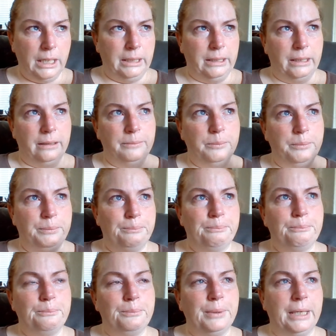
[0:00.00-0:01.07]
And that
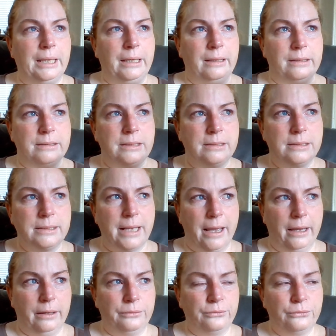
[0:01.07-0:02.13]
being
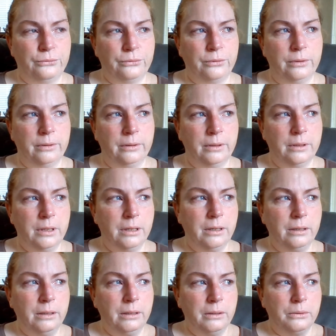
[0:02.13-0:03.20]
safe
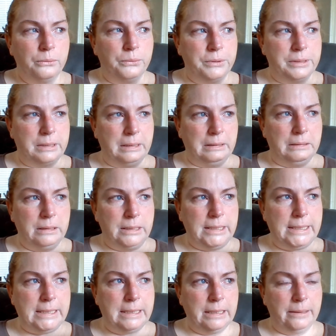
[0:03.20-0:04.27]
was the
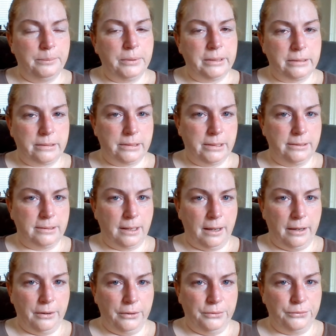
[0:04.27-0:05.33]
deepest
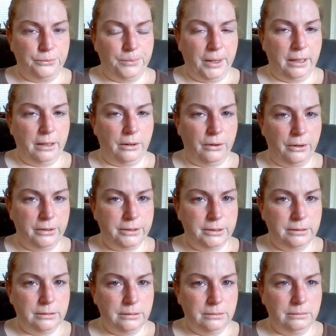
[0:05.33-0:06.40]
desire of my heart.
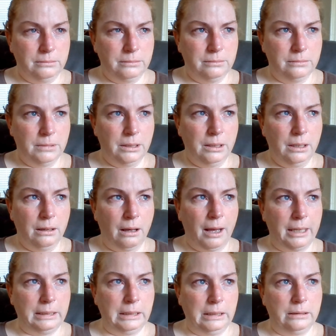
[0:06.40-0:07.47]

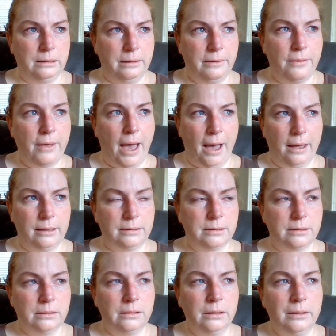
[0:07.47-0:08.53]
I needed that
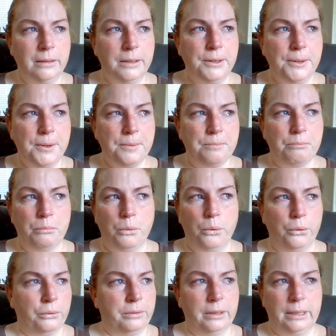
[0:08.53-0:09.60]

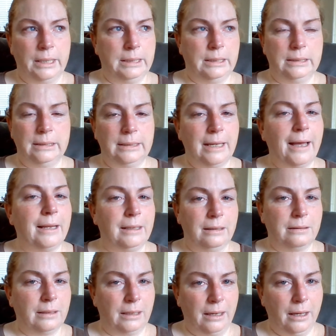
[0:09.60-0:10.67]
more than I needed
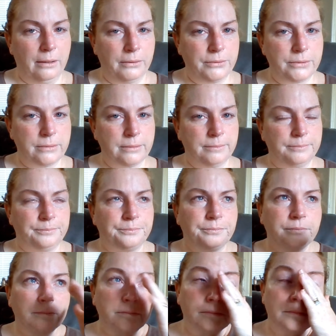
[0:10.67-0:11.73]
anything else.
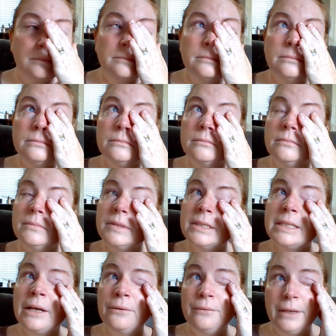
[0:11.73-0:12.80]

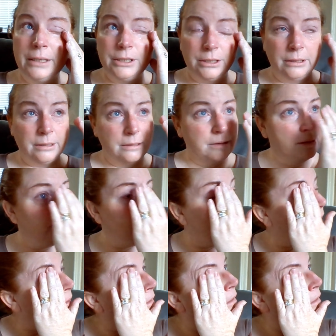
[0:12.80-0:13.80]
Salvation is the